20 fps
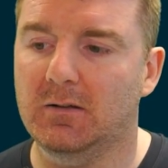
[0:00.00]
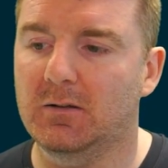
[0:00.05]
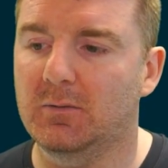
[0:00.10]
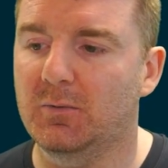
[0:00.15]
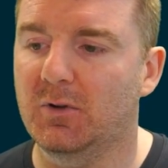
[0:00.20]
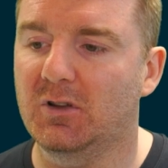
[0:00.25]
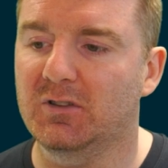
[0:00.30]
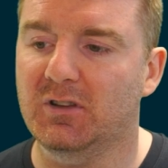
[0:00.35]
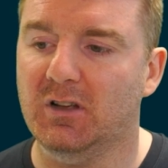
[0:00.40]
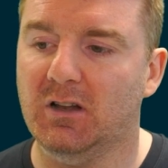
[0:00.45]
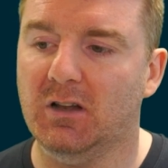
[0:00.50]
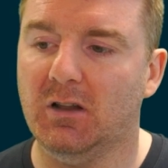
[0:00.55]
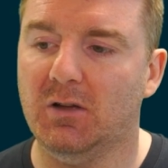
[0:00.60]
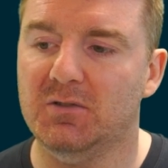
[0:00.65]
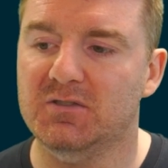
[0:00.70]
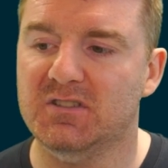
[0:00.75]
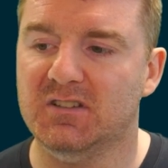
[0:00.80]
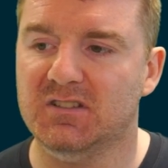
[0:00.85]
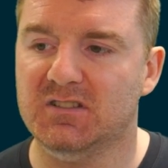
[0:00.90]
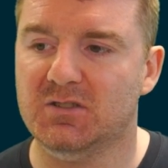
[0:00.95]
We've got the
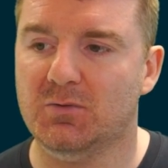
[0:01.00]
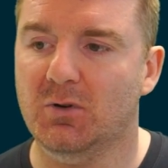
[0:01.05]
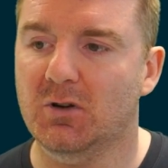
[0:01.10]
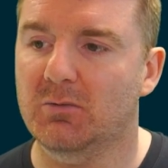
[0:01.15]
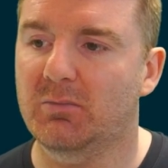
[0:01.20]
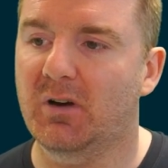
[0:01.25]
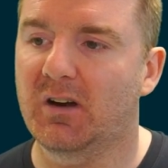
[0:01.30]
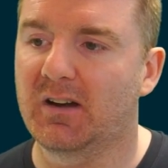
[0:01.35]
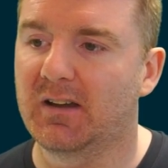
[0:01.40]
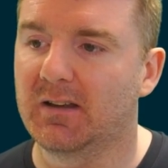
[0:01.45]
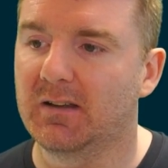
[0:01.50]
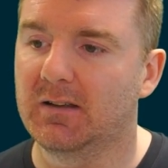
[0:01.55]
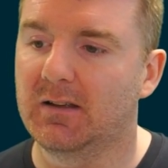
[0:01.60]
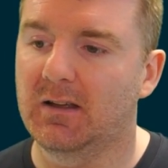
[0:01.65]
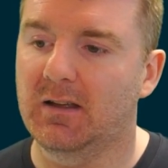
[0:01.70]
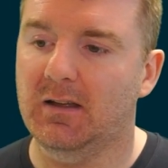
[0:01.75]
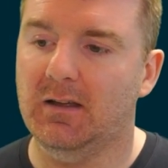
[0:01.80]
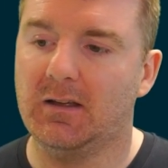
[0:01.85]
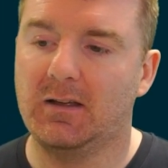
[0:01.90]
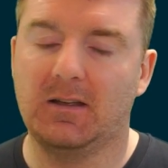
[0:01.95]
closing square bracket,
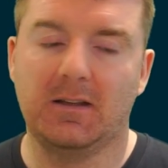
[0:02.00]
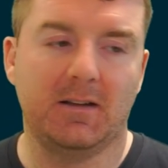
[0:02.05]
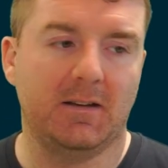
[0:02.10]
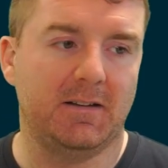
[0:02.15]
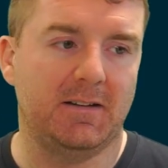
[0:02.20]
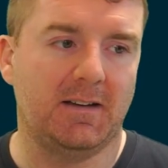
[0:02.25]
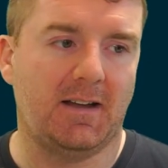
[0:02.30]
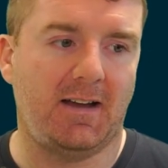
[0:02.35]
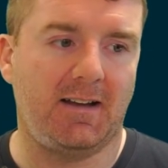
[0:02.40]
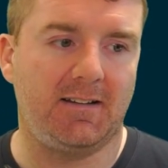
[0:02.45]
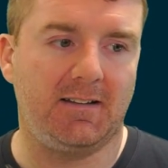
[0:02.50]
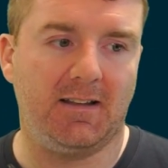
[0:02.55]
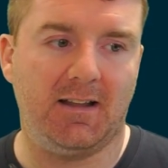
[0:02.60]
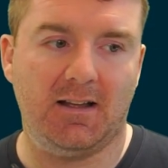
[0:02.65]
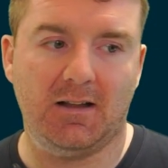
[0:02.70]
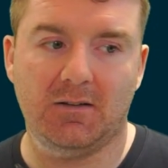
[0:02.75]
nine,